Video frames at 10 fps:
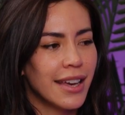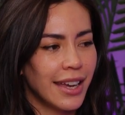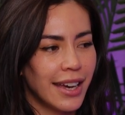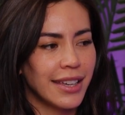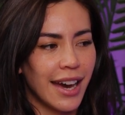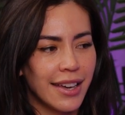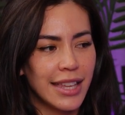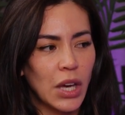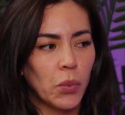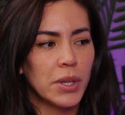yeah, yeah, yeah. I
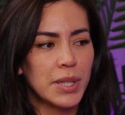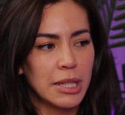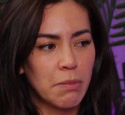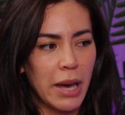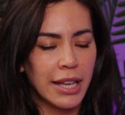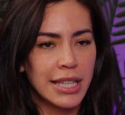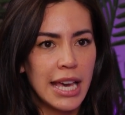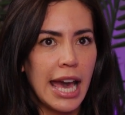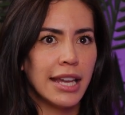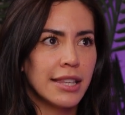think respect,
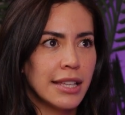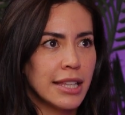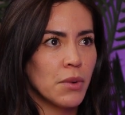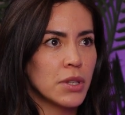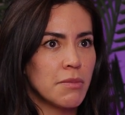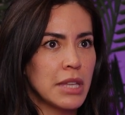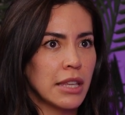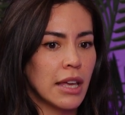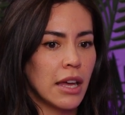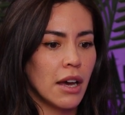and I think that was
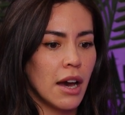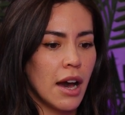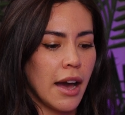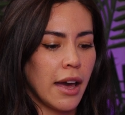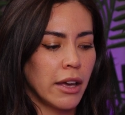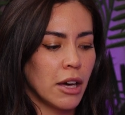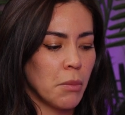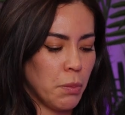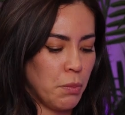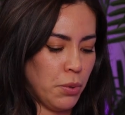something that I
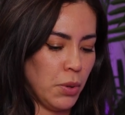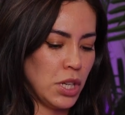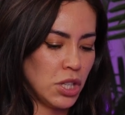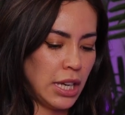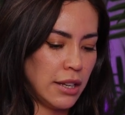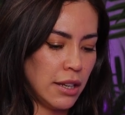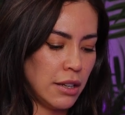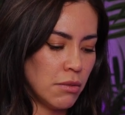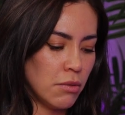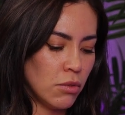
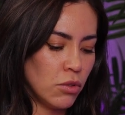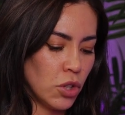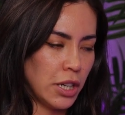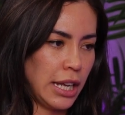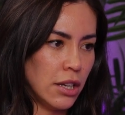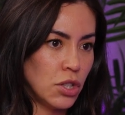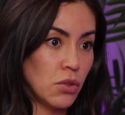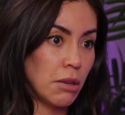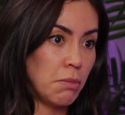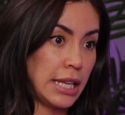appreciated learning
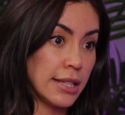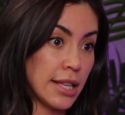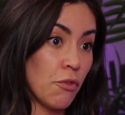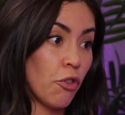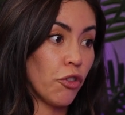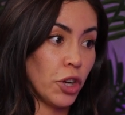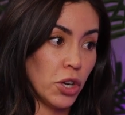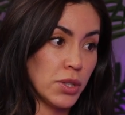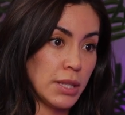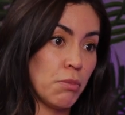doing BDSM
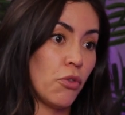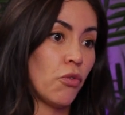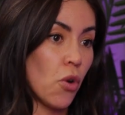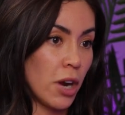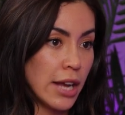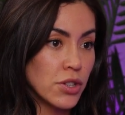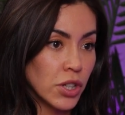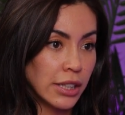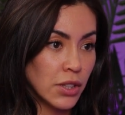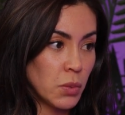first before
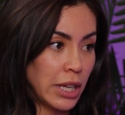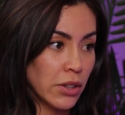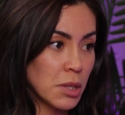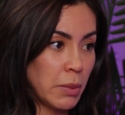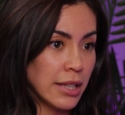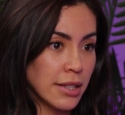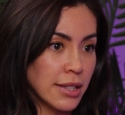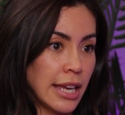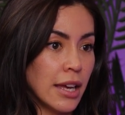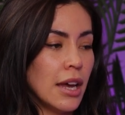entering the swinger space. It's
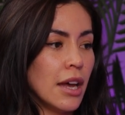like